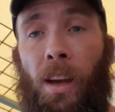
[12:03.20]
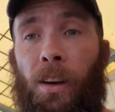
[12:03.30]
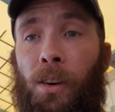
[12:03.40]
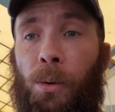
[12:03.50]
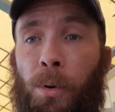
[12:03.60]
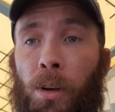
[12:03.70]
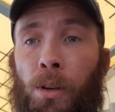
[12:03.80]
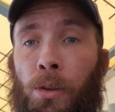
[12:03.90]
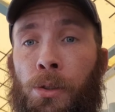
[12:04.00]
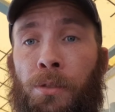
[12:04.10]
I got a bottle
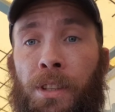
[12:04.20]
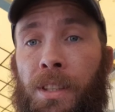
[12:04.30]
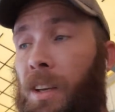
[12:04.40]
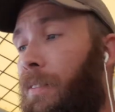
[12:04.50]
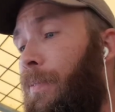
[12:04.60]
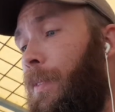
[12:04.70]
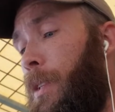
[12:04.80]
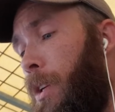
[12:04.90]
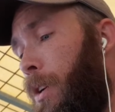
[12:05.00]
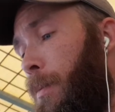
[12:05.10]
of Krušovice,
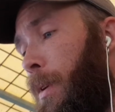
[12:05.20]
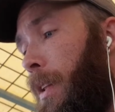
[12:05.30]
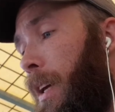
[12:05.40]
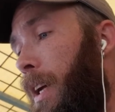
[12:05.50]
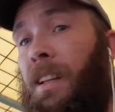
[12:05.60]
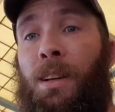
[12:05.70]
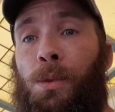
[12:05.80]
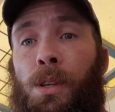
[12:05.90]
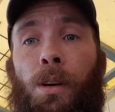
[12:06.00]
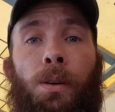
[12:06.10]
it's the only beer they had that
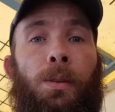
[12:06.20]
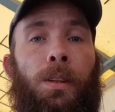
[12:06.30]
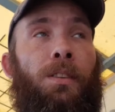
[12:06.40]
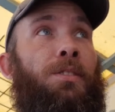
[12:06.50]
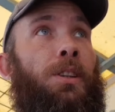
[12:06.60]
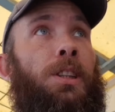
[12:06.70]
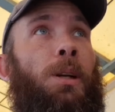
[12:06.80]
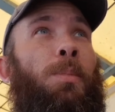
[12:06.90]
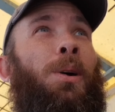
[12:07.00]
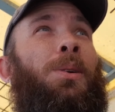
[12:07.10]
was cold in the fridge in
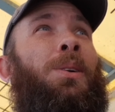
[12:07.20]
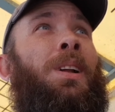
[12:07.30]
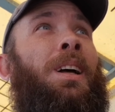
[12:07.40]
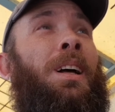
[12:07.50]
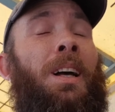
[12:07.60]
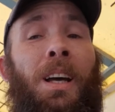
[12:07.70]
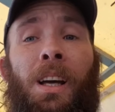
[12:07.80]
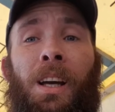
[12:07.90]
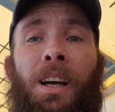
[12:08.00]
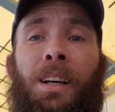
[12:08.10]
a bottle.
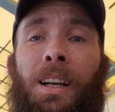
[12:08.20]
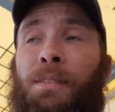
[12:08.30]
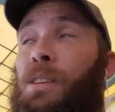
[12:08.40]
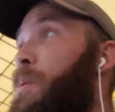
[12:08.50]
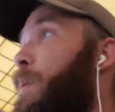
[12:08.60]
I'm gonna have this